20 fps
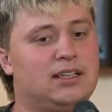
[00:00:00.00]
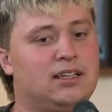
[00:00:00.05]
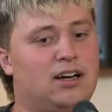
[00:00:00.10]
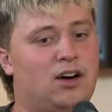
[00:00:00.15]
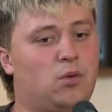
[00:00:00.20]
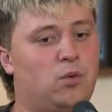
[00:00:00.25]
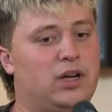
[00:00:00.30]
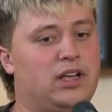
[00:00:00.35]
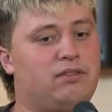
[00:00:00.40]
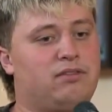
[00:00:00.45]

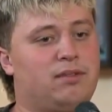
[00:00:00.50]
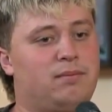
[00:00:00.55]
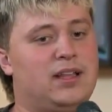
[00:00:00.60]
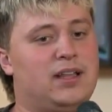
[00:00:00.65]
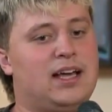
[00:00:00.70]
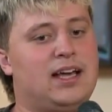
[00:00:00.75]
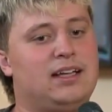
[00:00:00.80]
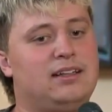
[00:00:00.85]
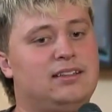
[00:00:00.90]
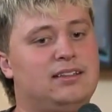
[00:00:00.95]
away from
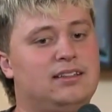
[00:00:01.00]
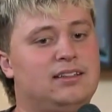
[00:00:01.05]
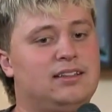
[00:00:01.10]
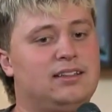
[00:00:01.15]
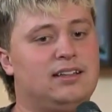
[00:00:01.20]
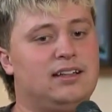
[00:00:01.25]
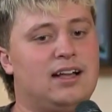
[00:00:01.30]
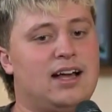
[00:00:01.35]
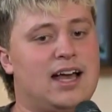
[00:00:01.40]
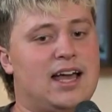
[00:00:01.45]
that
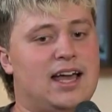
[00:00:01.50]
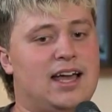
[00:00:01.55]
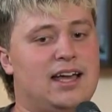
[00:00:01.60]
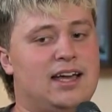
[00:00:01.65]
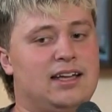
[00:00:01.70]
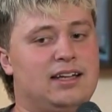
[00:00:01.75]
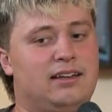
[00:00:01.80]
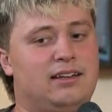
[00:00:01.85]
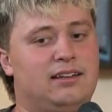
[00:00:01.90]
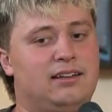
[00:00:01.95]

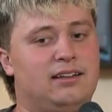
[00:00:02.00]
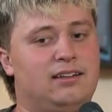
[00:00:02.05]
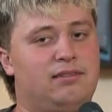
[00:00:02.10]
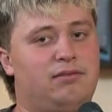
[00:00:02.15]
and